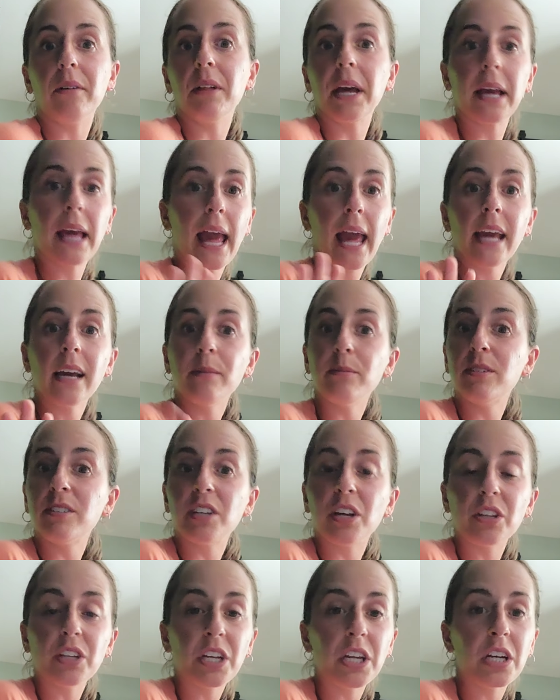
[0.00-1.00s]
Like, hey, I'm
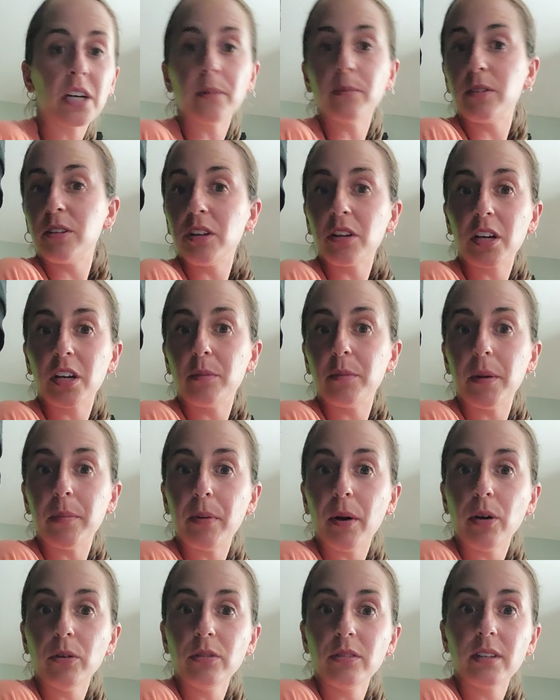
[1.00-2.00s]
still here, I'm still going to be
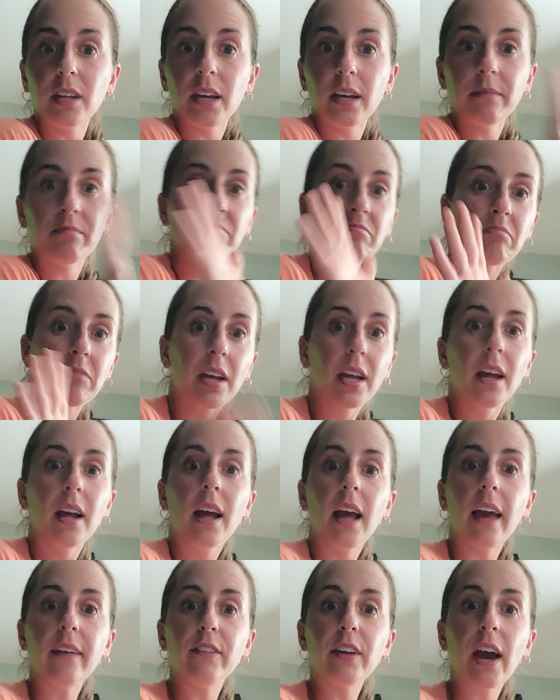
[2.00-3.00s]
posting.
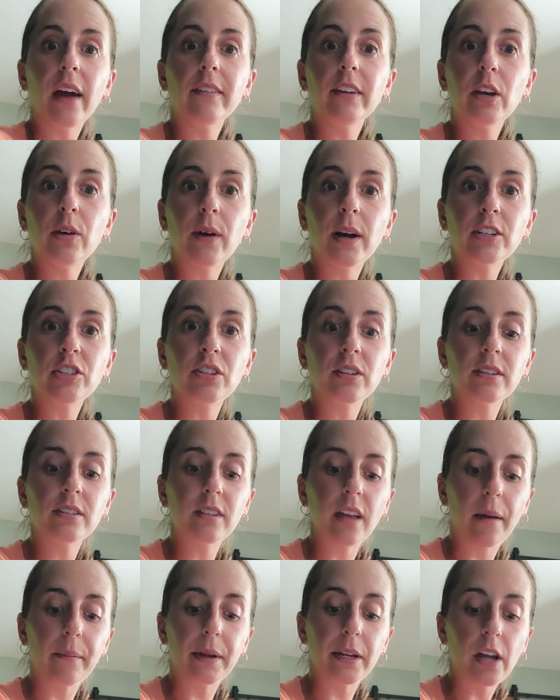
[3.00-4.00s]
If you have any questions,
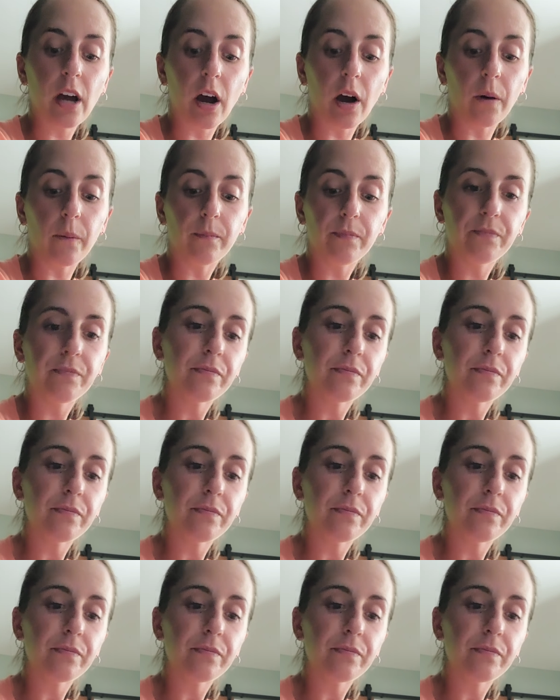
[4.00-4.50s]
let me know.